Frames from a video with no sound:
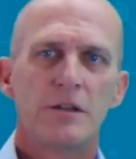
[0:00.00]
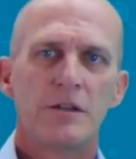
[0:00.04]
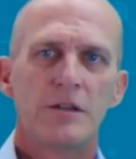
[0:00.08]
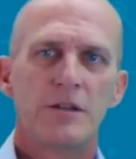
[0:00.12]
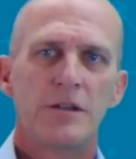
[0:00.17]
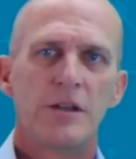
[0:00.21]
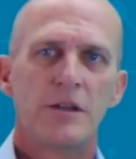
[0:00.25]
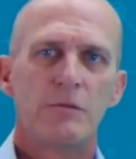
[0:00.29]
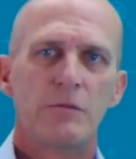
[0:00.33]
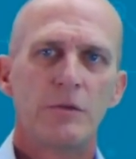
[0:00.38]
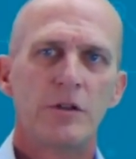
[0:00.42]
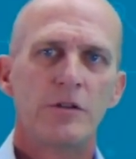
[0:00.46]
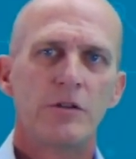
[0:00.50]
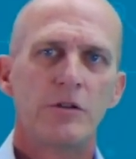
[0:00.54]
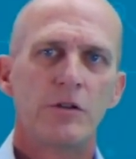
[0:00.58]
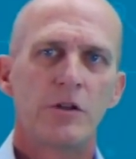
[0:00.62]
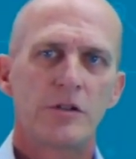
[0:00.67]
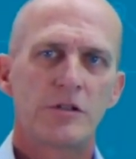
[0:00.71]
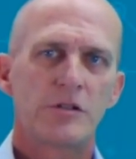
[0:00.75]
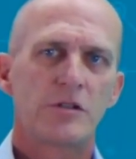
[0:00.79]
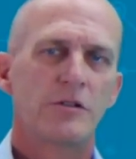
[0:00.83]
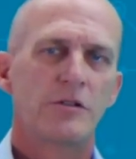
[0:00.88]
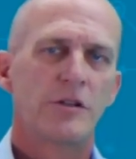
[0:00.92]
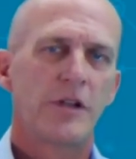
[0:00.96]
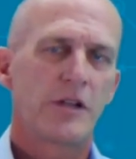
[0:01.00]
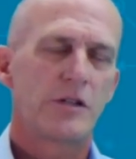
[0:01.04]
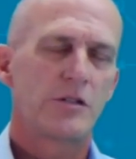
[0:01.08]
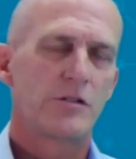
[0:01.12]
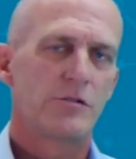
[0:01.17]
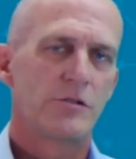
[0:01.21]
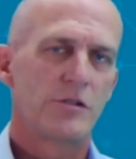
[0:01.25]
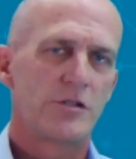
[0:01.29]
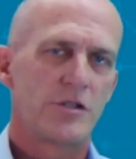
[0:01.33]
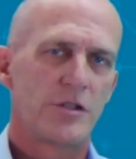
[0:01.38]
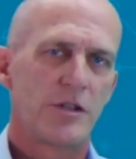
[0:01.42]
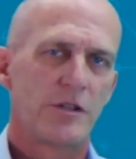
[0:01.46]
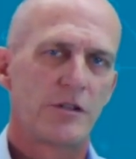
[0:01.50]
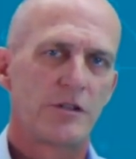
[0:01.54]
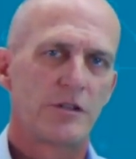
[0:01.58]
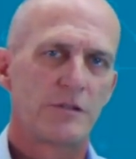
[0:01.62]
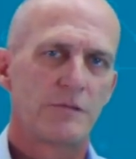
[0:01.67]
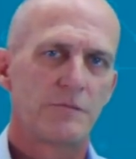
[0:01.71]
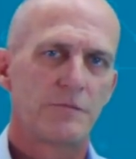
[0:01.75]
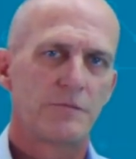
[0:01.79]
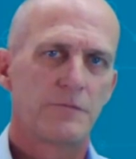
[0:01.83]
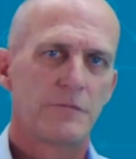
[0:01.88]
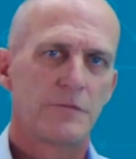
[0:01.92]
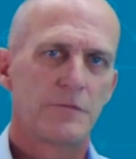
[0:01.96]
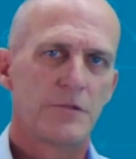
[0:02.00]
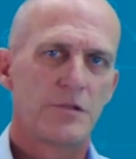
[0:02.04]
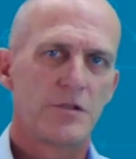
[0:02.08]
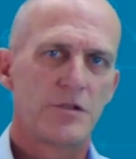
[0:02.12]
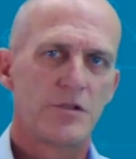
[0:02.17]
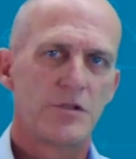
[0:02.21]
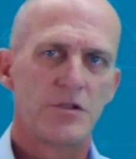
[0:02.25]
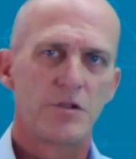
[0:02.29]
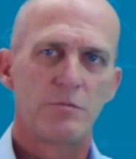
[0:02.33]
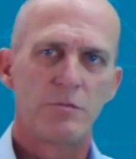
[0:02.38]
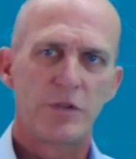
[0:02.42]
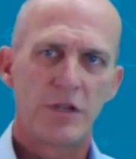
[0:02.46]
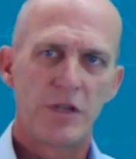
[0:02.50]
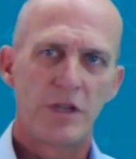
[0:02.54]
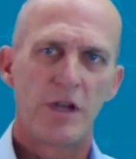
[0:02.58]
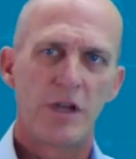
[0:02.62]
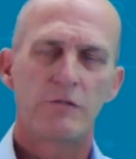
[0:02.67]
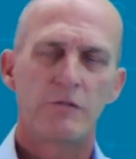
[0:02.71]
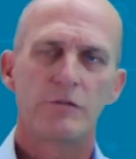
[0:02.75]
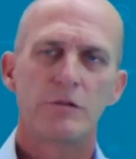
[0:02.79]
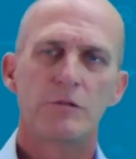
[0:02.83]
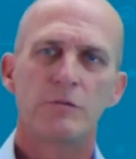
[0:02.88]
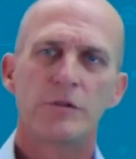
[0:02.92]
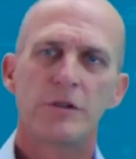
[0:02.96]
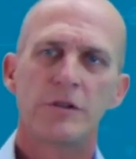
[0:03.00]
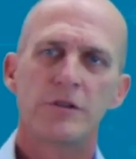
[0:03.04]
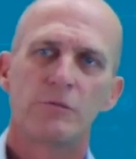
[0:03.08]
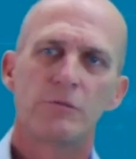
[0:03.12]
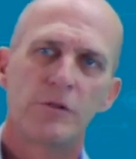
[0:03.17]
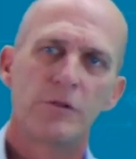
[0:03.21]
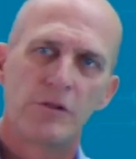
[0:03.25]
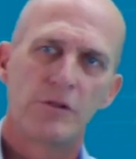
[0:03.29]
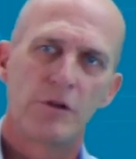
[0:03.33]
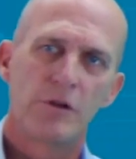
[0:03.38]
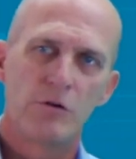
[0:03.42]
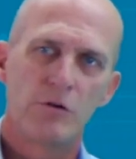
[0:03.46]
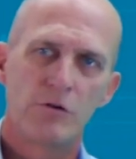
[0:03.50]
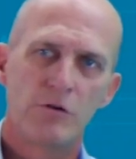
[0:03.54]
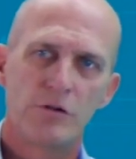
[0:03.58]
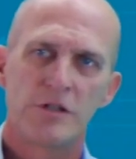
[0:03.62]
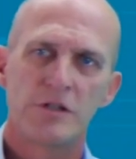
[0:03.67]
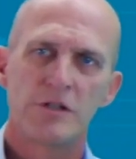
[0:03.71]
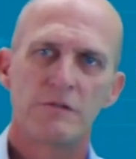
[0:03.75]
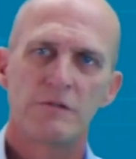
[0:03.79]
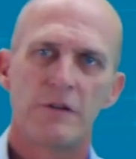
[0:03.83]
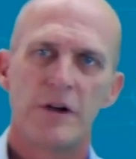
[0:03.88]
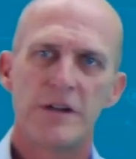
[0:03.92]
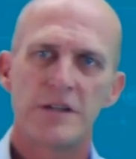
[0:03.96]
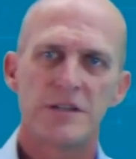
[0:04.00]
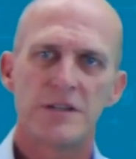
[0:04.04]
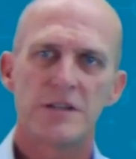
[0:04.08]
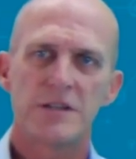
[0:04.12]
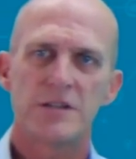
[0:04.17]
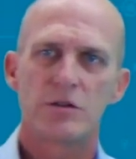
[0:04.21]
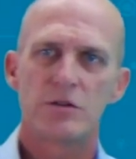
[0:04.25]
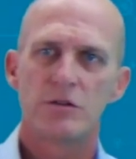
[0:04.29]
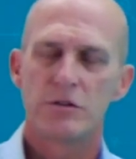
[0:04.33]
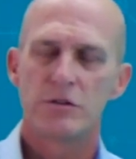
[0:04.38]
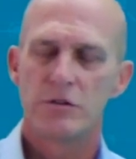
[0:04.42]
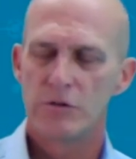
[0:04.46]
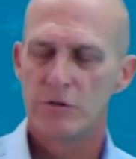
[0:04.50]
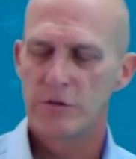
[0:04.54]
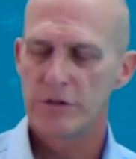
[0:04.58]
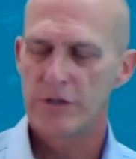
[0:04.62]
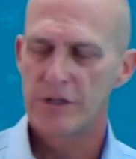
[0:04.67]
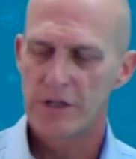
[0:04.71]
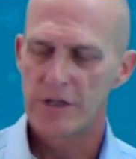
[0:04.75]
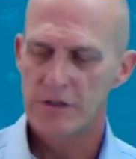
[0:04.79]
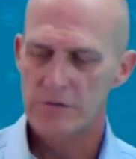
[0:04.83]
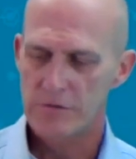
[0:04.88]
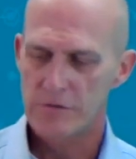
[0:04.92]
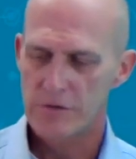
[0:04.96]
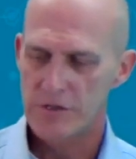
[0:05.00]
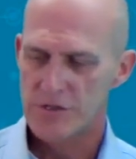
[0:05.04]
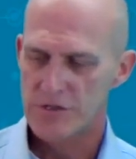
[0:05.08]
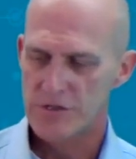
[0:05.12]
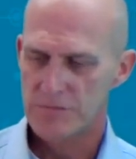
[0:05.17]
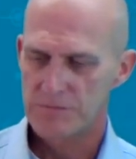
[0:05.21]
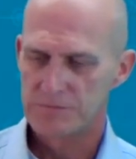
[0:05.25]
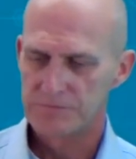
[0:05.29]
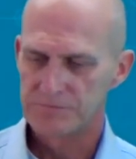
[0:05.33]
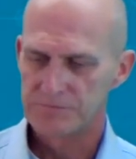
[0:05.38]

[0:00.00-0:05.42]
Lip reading: they will not connect to each other. So be careful with older devices or older networks.